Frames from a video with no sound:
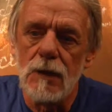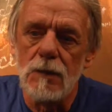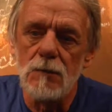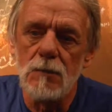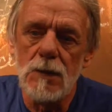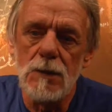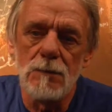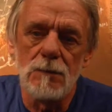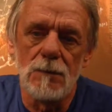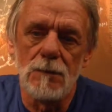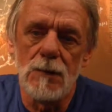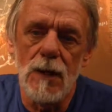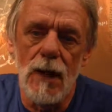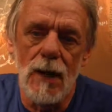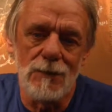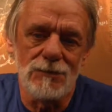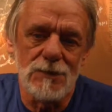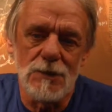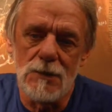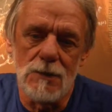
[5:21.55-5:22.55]
we,
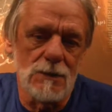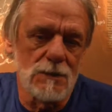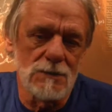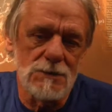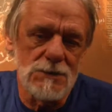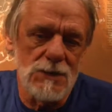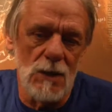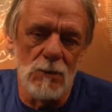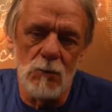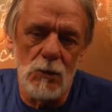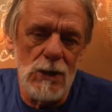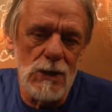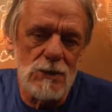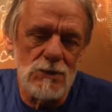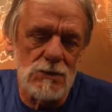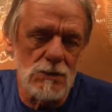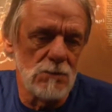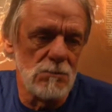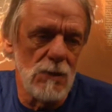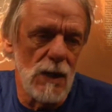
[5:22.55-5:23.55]
after some
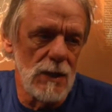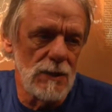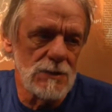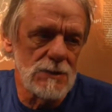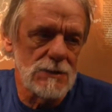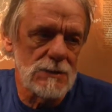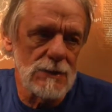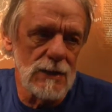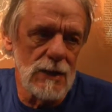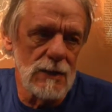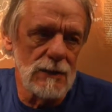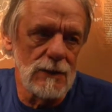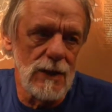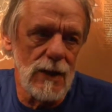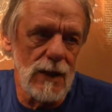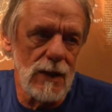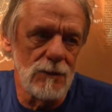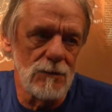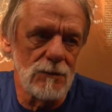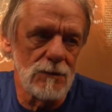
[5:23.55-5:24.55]
weeks or months, and
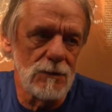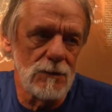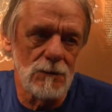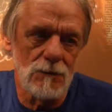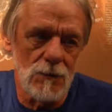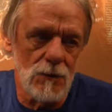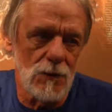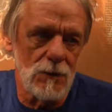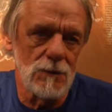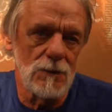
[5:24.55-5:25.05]
and